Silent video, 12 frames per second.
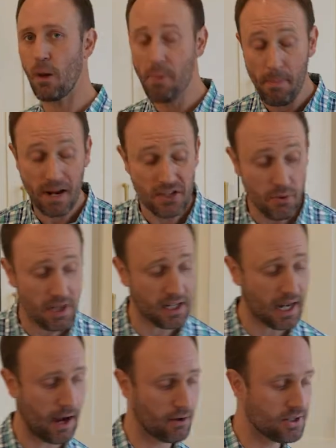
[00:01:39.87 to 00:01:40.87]
But by doing the
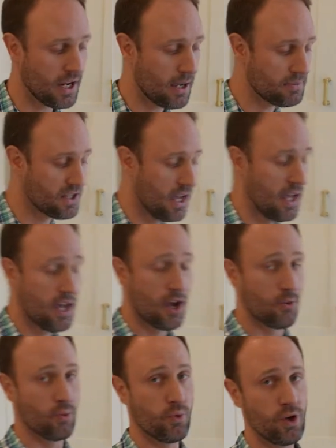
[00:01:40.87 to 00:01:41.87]
countertops,
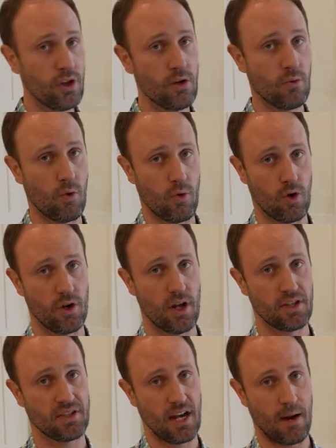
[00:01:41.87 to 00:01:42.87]
it really rewarded
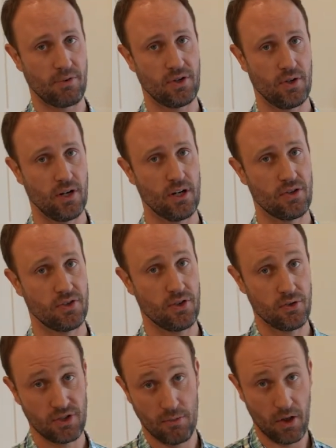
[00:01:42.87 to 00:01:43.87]
us the opportunity to
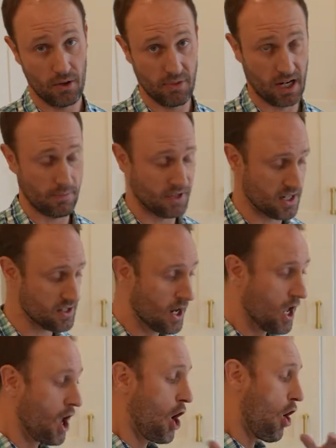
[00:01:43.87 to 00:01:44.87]
do some other big updates.
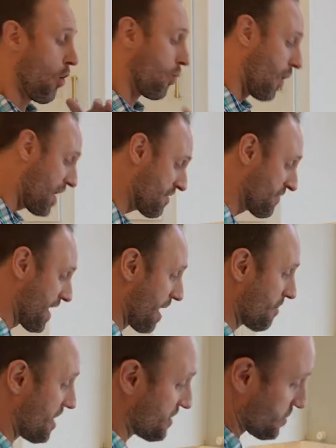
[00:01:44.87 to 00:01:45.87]
One of
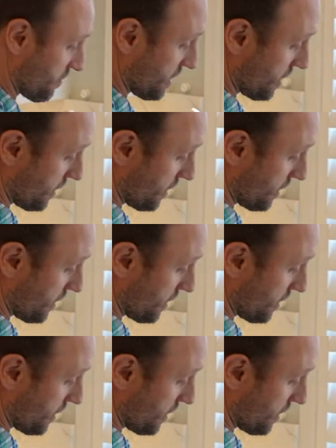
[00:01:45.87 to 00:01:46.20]
them is over here